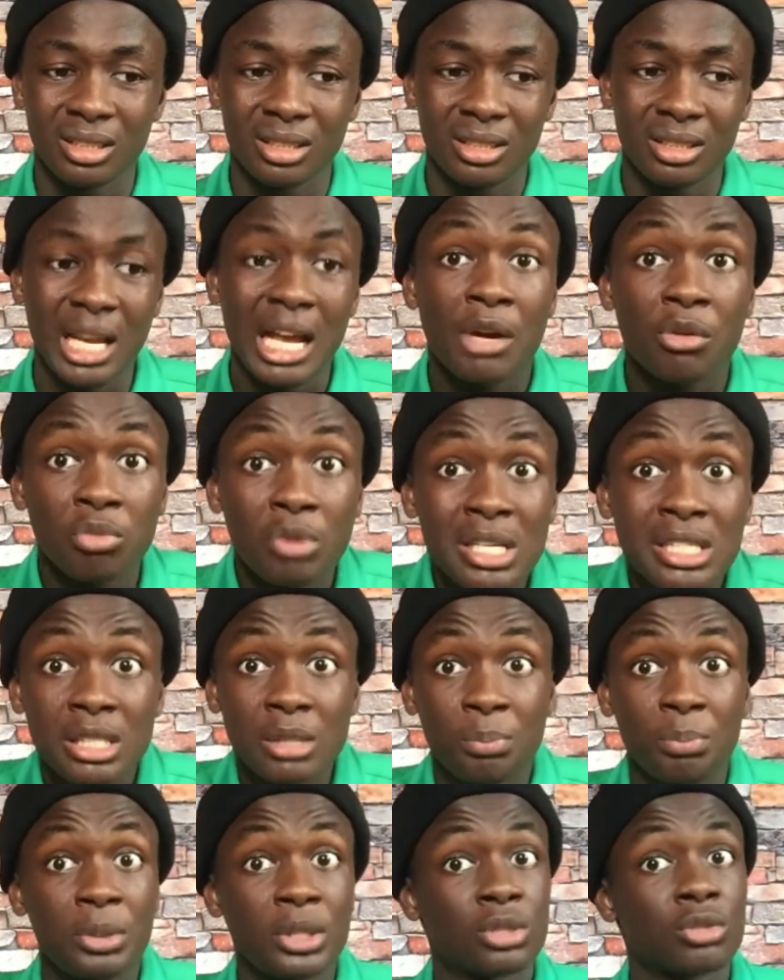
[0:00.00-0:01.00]
like rest in
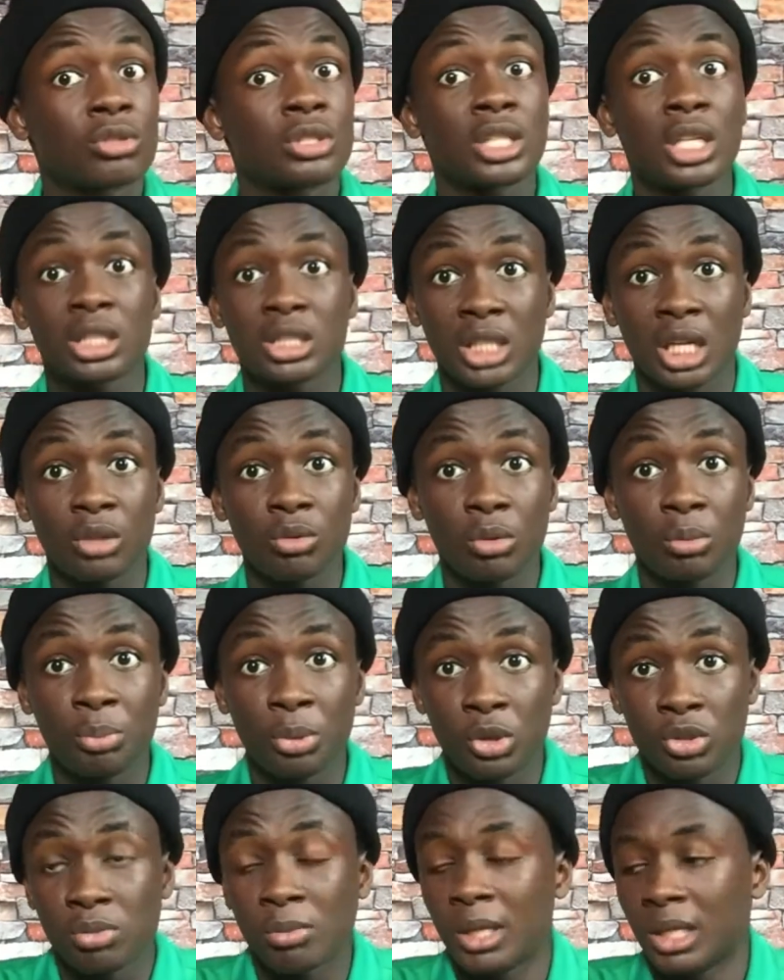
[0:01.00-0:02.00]
peace to Chadwick
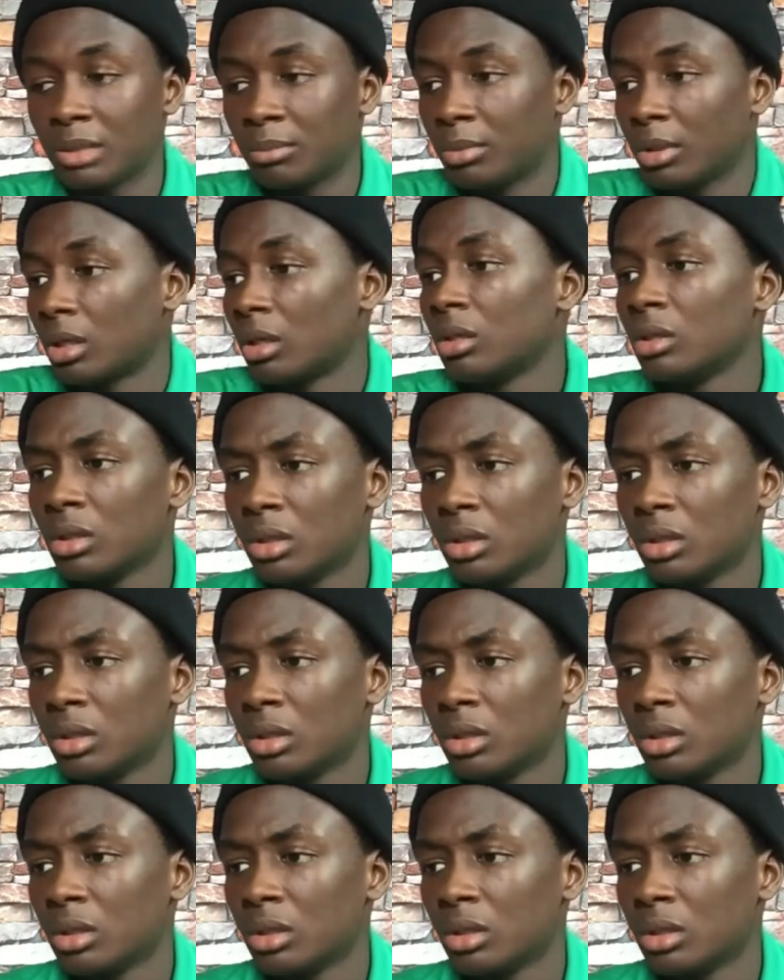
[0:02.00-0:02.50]
Boseman, but